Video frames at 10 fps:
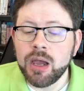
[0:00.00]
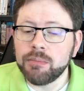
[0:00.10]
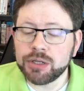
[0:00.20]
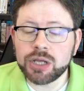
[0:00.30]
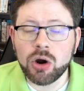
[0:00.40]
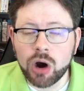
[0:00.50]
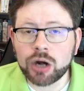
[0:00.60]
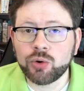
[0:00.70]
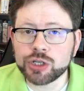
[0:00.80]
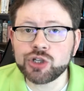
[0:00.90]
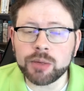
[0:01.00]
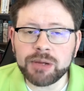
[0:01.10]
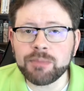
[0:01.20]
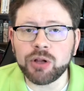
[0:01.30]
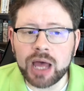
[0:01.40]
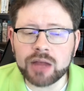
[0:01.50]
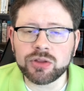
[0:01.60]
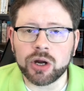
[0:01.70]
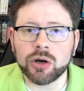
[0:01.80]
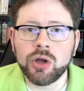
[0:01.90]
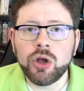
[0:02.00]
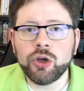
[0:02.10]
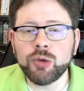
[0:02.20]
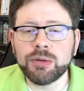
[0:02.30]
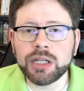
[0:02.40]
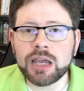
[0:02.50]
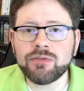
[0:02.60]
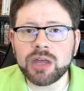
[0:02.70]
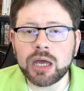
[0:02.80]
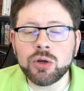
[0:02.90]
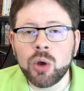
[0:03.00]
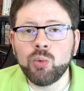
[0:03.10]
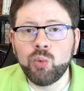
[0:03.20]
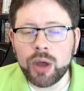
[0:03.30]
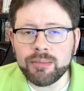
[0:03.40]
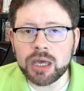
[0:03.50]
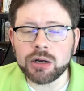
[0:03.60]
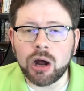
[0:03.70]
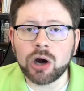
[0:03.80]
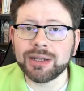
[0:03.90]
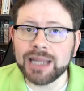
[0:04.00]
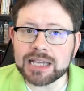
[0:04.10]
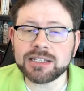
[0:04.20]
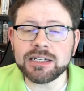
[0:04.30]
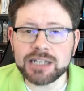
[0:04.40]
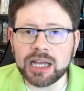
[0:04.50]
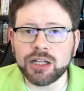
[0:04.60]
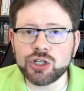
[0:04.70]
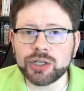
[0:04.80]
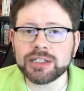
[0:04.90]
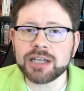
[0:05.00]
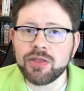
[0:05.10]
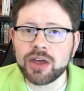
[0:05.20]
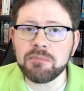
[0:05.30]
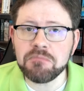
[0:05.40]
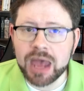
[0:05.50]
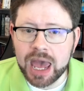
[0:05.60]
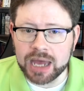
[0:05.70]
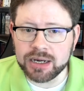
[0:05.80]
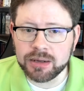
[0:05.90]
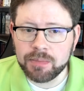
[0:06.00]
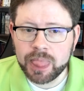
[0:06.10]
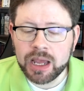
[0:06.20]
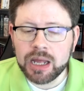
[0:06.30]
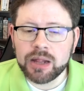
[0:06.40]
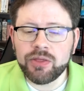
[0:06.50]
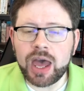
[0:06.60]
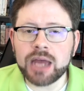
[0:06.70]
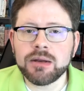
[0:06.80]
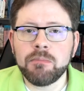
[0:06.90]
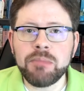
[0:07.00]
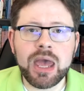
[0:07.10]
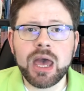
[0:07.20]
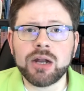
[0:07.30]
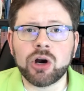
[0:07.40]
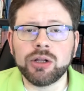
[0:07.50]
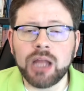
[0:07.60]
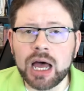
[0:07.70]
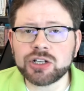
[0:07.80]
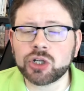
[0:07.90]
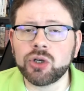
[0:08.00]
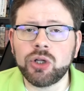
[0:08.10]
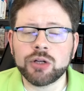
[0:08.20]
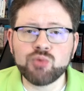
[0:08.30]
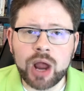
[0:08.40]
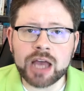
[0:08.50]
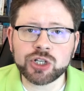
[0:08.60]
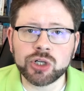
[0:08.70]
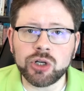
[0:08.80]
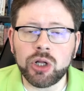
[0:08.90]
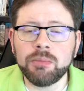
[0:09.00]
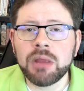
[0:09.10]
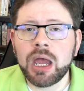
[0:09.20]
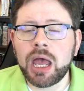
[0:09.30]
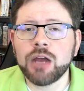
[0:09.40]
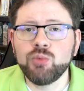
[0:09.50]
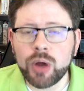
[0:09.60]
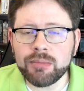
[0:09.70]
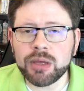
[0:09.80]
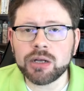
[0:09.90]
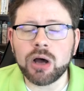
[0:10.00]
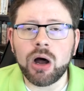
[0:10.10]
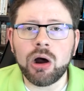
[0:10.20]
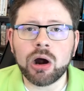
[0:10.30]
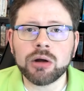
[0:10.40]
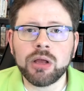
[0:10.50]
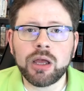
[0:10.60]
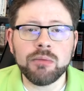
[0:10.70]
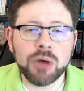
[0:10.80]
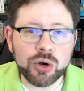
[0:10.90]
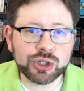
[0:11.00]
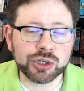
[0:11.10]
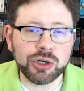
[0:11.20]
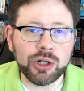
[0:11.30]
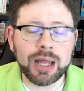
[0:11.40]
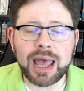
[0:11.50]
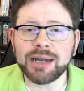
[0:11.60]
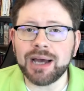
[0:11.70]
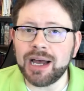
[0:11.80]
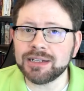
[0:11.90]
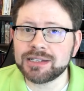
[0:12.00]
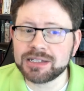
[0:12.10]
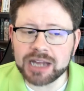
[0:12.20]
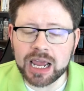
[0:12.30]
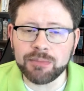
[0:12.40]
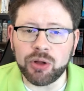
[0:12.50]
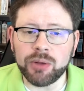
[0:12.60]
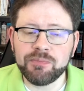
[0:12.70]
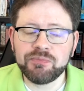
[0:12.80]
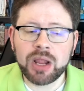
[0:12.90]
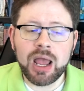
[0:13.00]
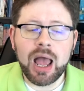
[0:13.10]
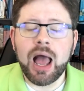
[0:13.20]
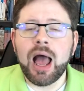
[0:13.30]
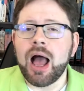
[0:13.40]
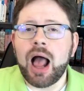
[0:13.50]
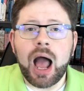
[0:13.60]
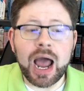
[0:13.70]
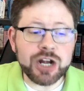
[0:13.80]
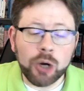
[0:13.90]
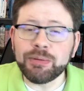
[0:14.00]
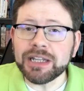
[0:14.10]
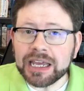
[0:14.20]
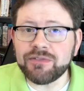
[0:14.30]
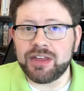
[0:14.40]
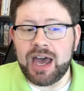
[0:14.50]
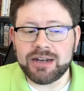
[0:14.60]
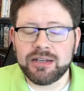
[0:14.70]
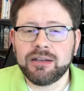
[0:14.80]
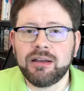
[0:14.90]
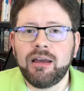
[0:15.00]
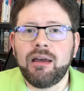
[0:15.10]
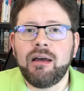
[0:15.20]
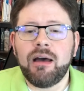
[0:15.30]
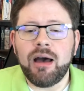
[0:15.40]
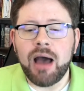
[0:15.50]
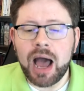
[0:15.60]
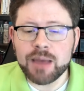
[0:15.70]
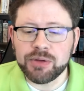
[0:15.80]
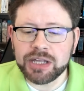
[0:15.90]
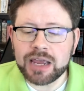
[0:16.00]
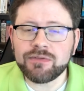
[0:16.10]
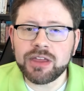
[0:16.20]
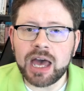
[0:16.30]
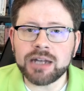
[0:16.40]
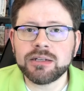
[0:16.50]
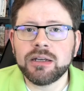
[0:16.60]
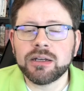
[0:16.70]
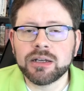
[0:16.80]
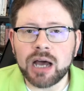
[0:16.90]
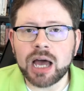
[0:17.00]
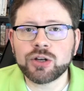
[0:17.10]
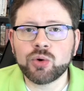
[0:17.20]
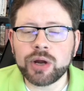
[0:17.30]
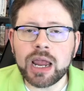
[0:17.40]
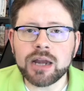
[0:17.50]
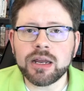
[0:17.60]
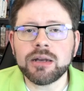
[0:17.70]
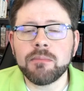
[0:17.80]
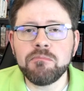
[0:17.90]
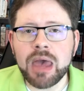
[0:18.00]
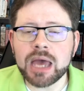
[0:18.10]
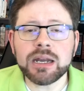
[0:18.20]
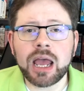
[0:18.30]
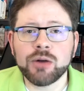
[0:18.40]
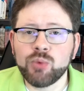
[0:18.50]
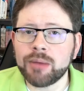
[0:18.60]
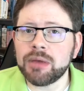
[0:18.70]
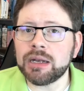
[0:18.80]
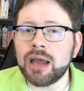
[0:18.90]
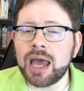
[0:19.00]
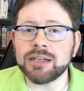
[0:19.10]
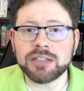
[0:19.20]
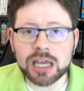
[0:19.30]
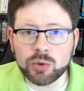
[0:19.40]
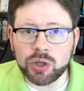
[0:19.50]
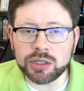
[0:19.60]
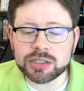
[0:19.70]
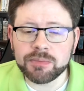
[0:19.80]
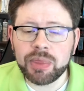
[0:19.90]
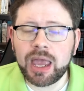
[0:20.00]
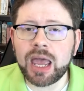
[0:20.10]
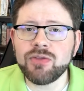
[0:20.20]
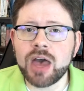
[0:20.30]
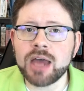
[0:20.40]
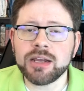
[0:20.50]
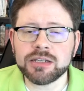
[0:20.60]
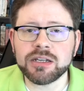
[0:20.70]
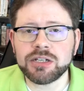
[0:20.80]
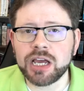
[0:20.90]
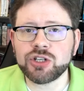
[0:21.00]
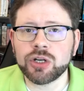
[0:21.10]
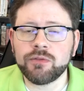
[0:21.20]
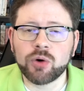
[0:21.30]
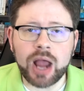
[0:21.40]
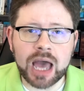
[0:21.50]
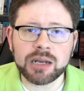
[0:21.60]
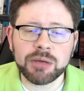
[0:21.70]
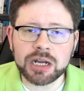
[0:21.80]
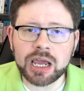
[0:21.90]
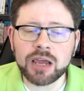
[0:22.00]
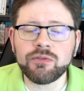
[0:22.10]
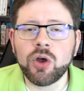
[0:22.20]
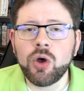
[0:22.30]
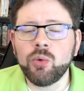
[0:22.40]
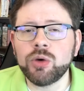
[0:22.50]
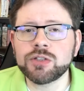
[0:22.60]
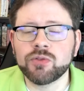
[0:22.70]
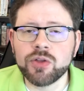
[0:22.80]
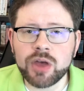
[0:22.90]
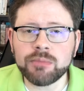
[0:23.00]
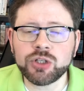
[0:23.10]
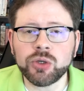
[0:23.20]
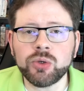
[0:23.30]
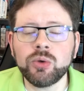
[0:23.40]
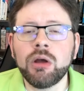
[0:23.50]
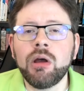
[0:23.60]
But there are Christian people out there who believe that women are less intelligent than men, that men are logical rational, and women are emotional and unstable. I don't believe that. Uh, I believe that God created men and women as equals, and that his intention for Adam and Eve was for them to